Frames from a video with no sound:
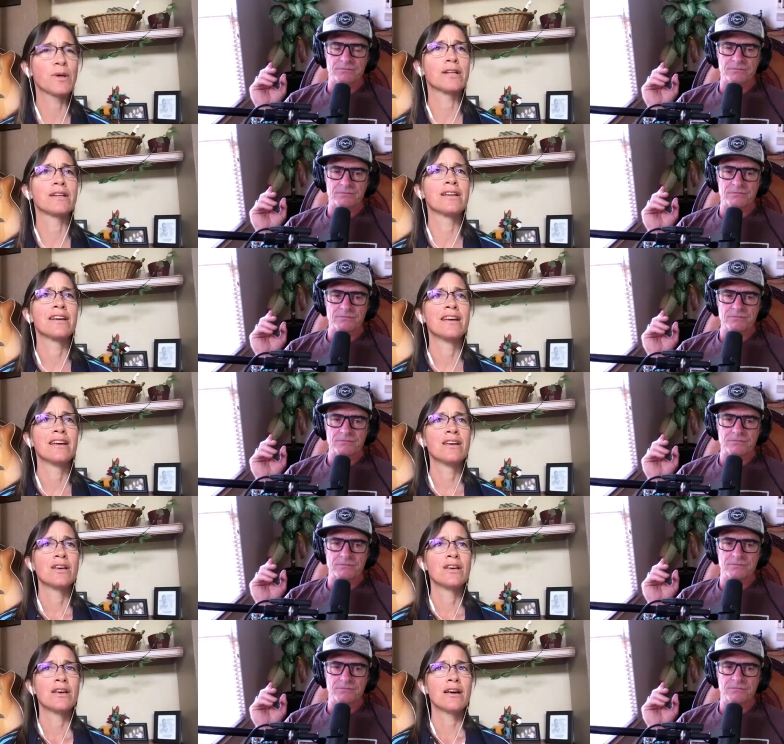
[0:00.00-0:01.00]
Speaker 1: but
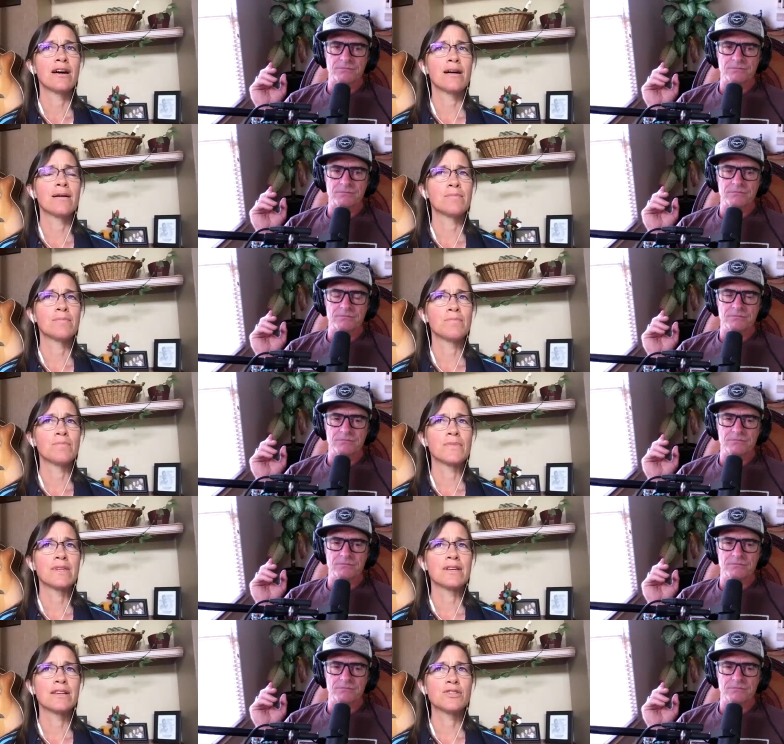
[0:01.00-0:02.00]
um,
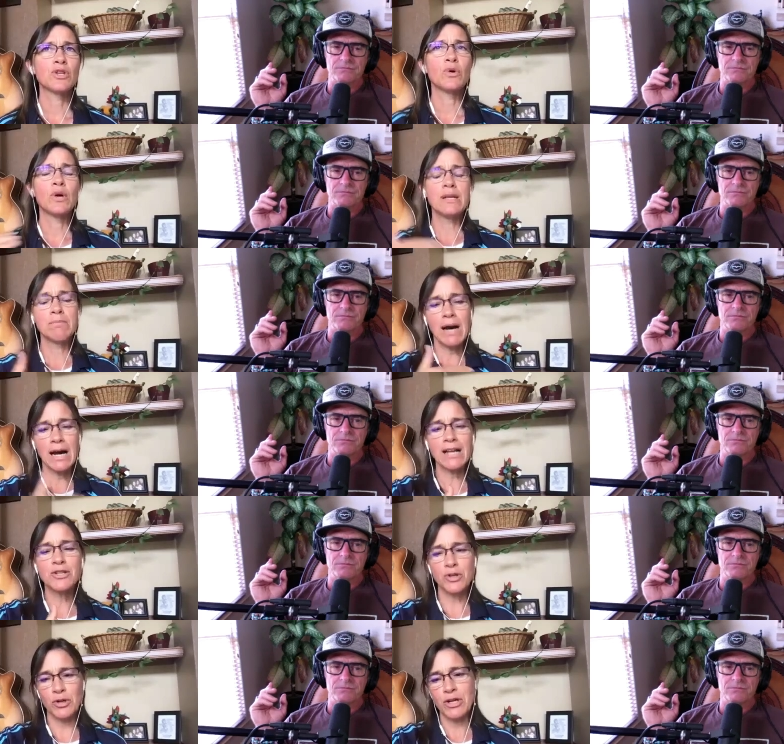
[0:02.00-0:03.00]
so in
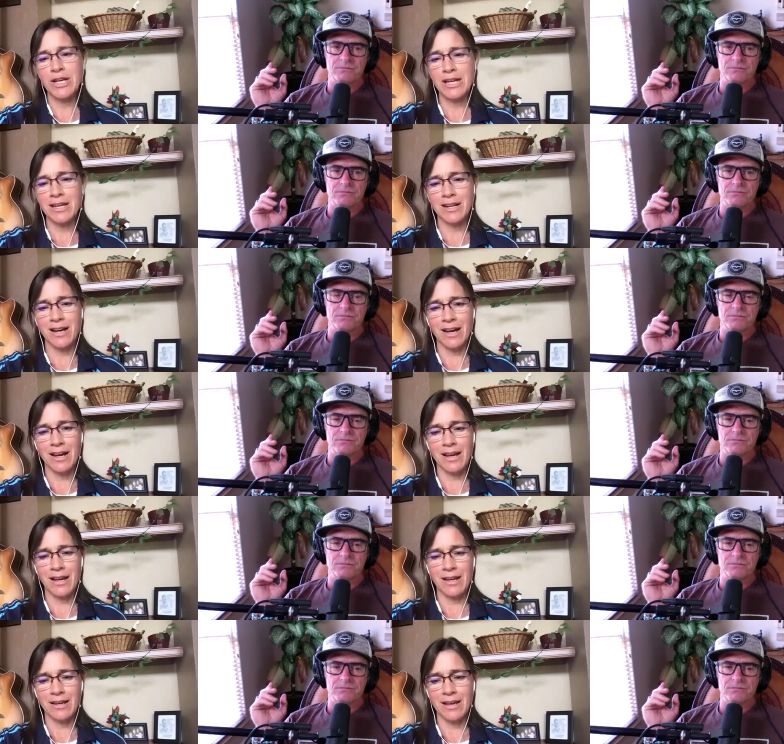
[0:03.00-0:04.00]
my journey
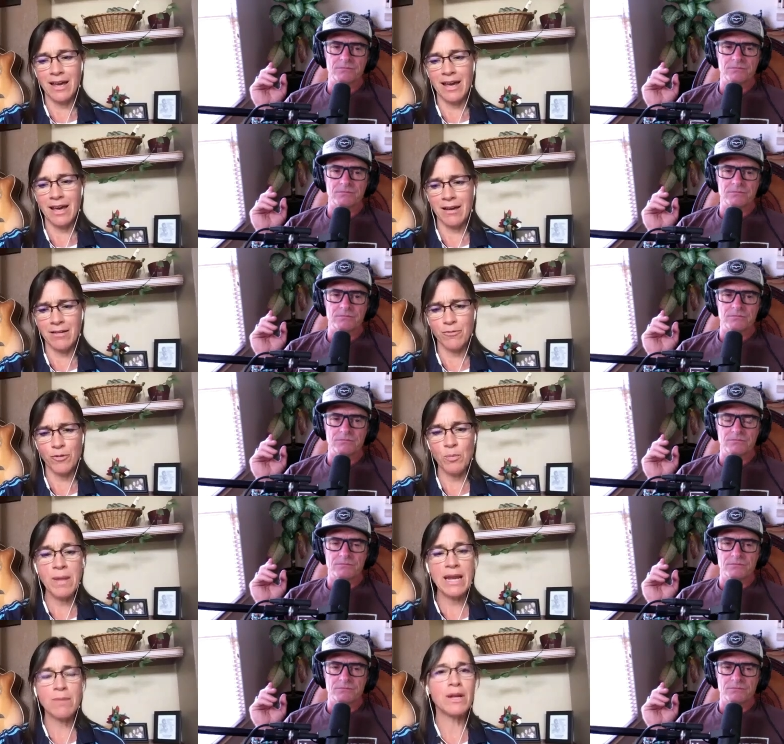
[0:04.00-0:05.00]
i for
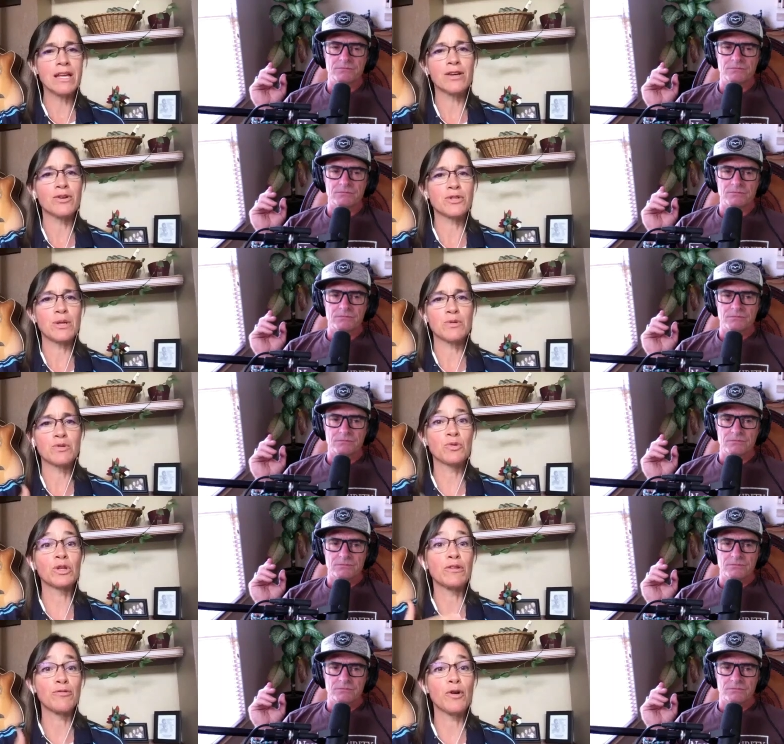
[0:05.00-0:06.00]
many many years i was
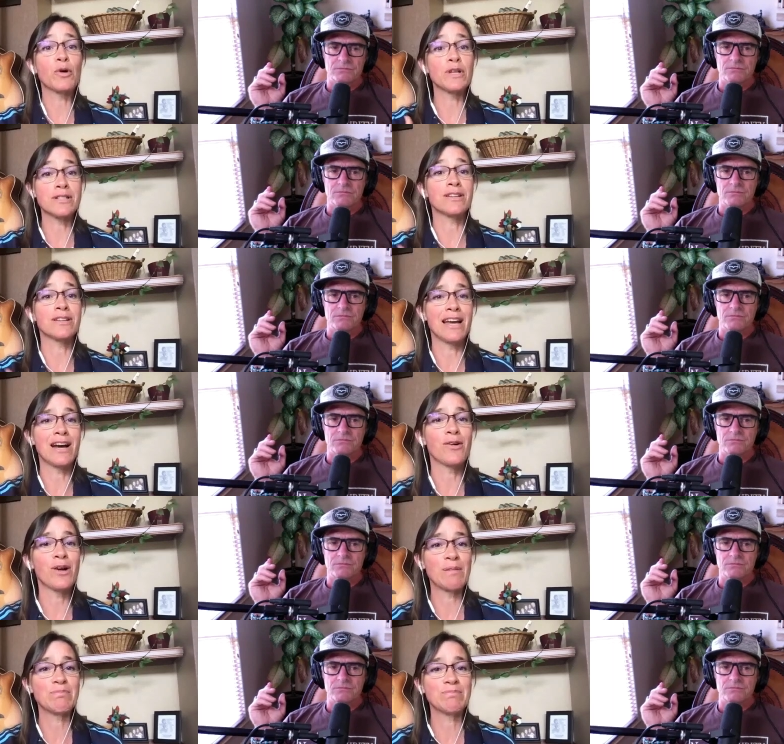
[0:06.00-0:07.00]
really focused on the
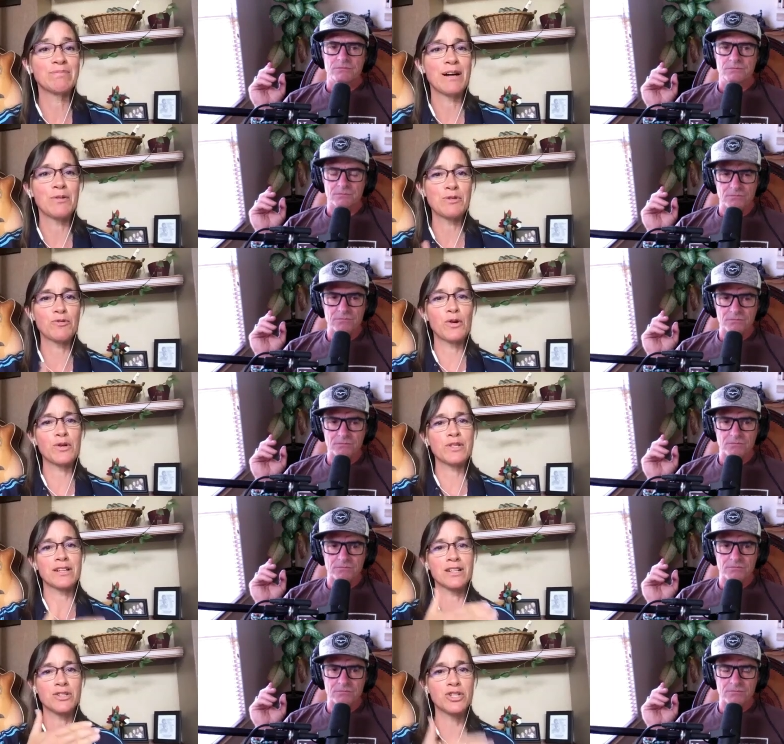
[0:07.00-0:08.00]
outcome i was
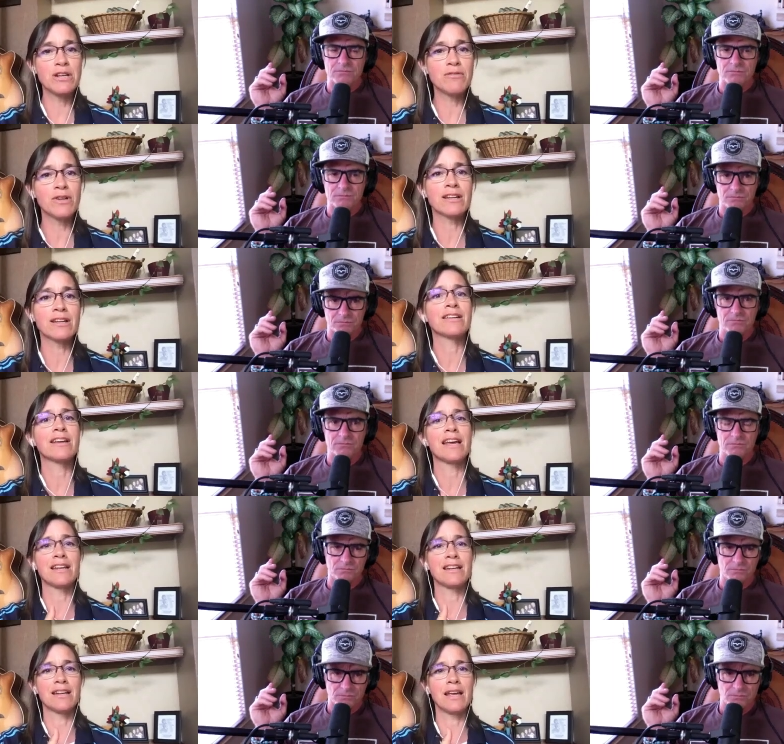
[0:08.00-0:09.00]
focused on achieving
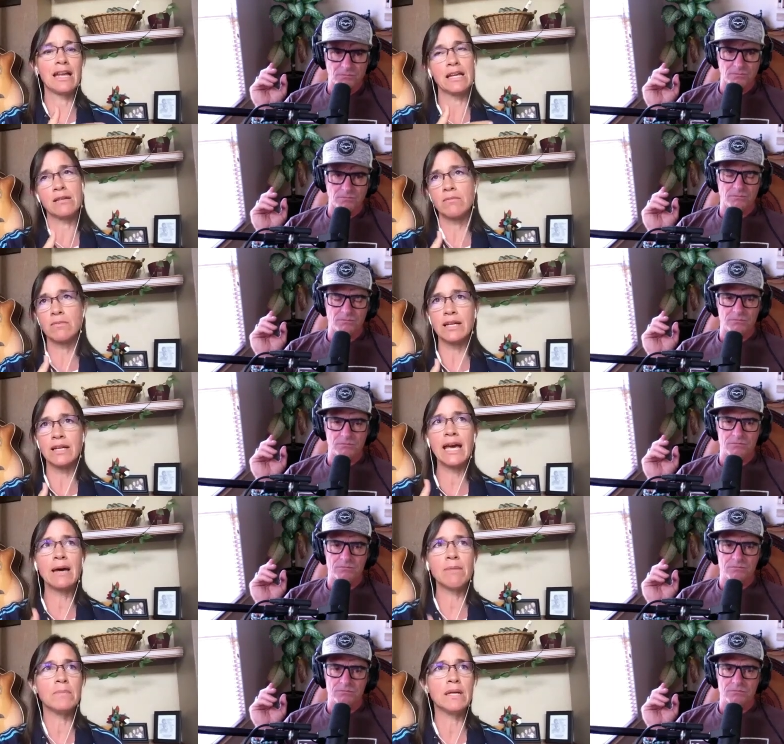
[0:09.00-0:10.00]
and and it it
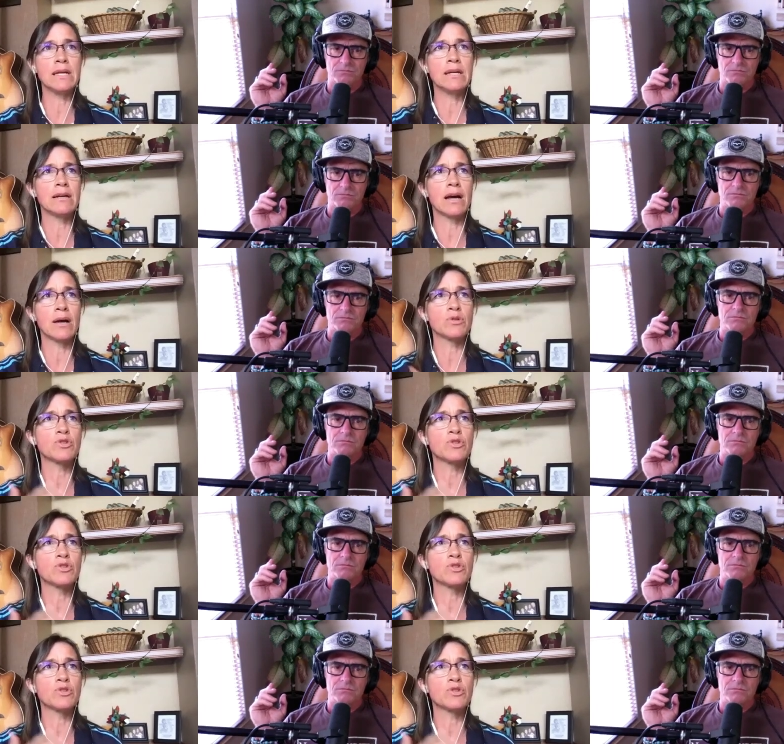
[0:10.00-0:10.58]
kept me i was